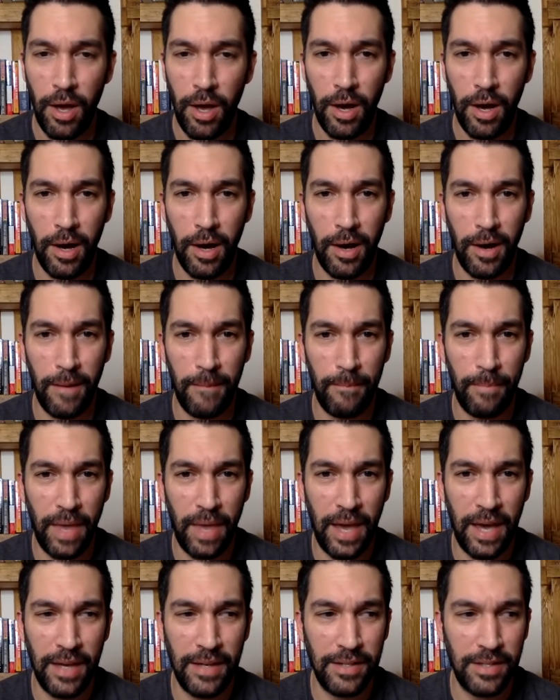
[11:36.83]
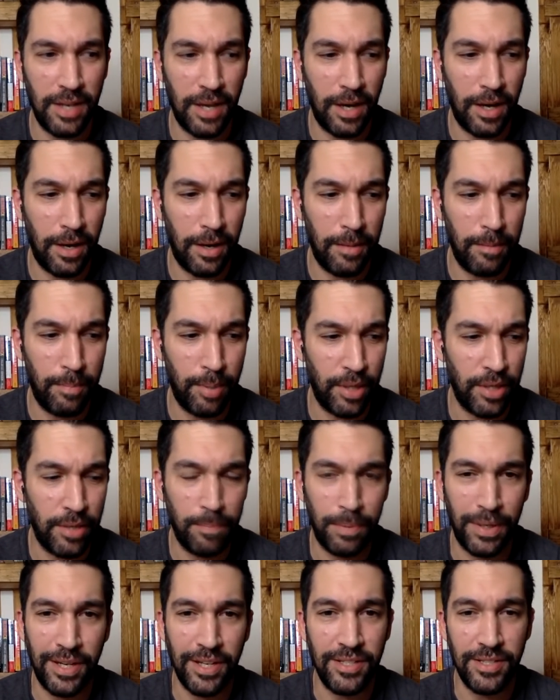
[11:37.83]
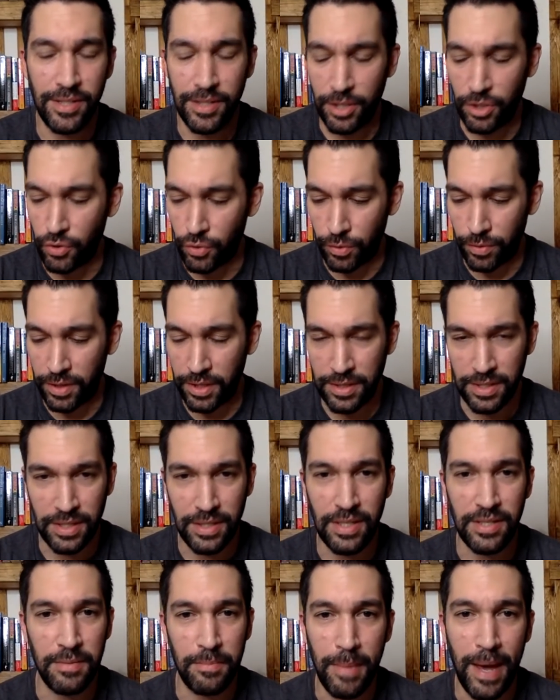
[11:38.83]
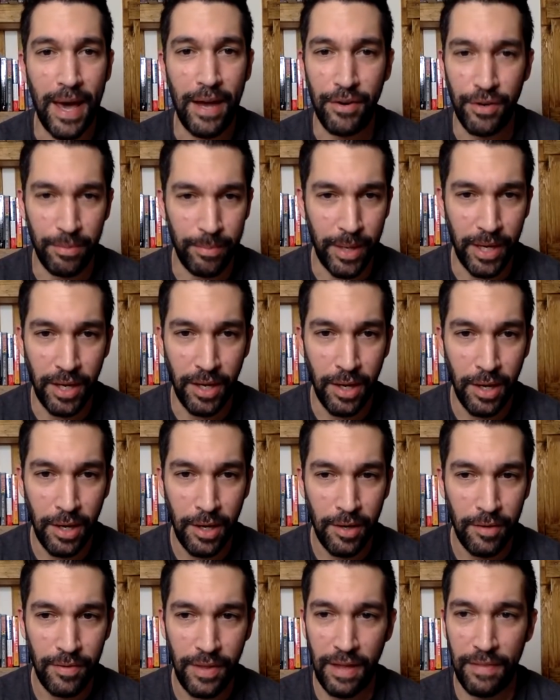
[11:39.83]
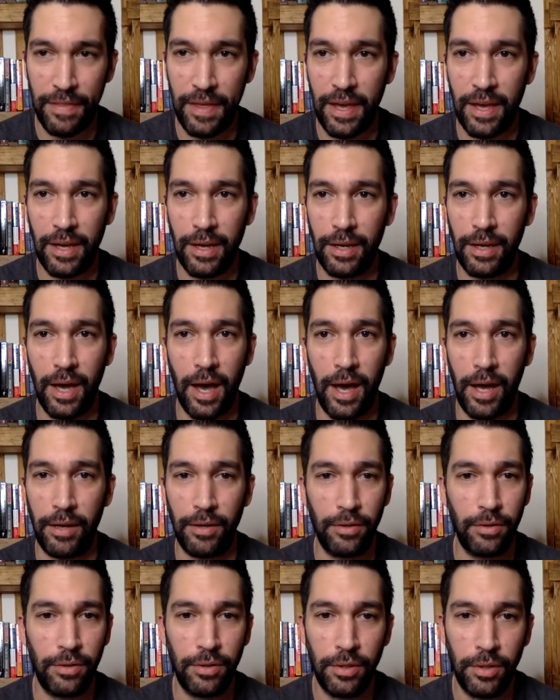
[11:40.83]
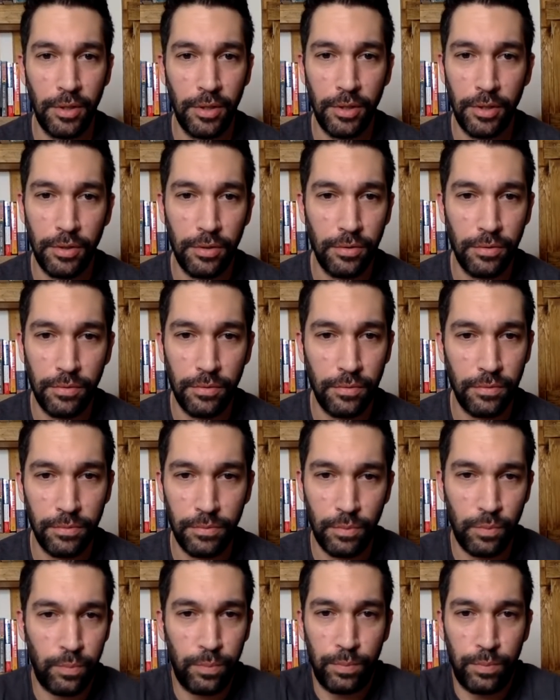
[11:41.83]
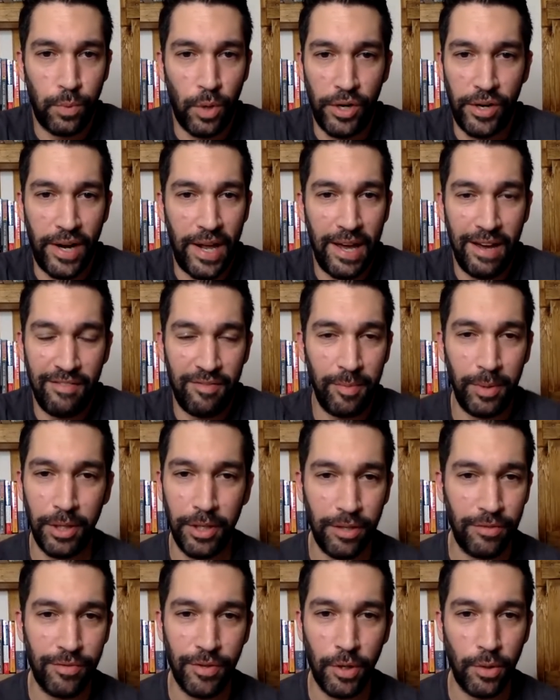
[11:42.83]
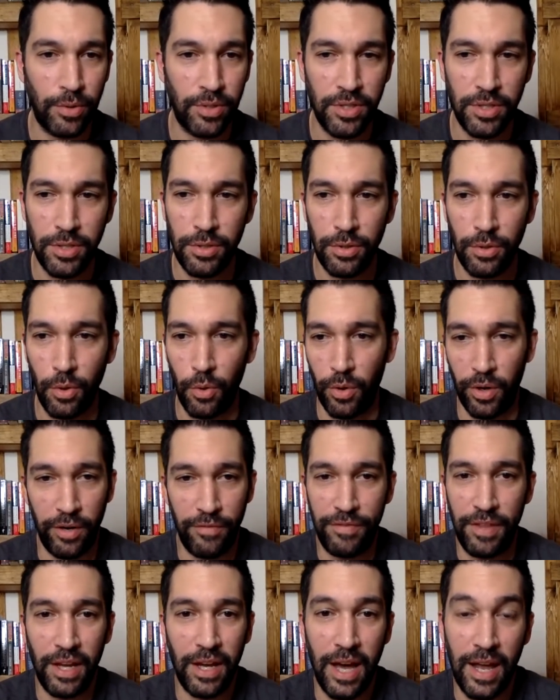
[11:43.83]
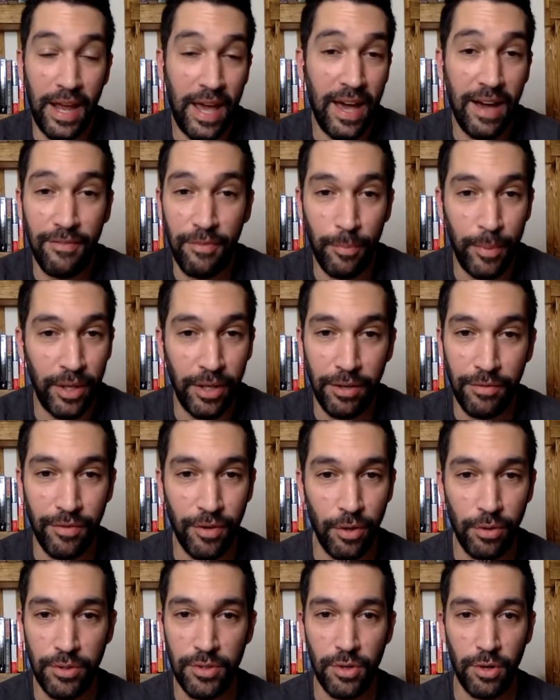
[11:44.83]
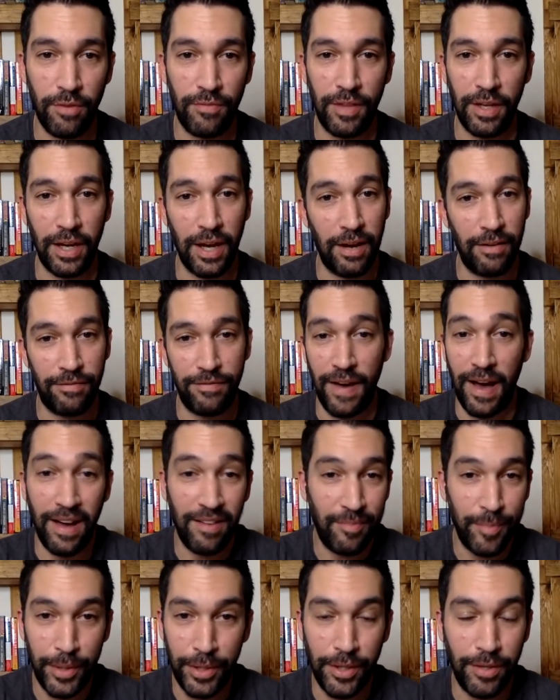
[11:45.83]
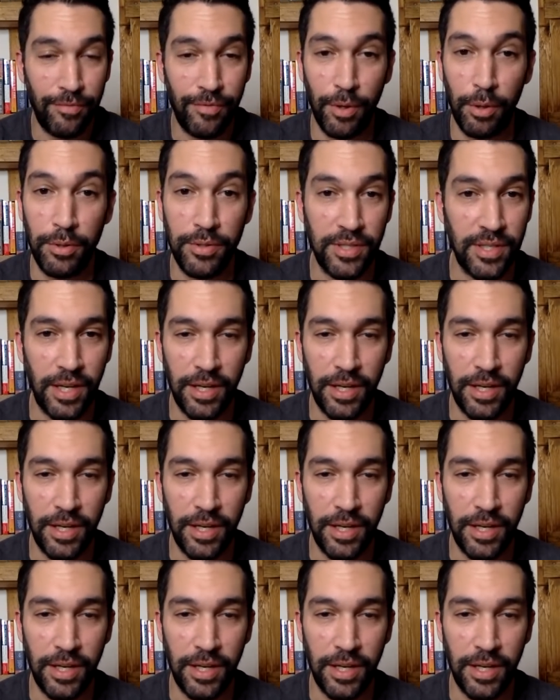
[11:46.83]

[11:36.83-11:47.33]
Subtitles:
But because the truth is, it doesn't matter to me that they got 1.5 million votes, or if they got 500,000 votes, or if they got 5 million votes.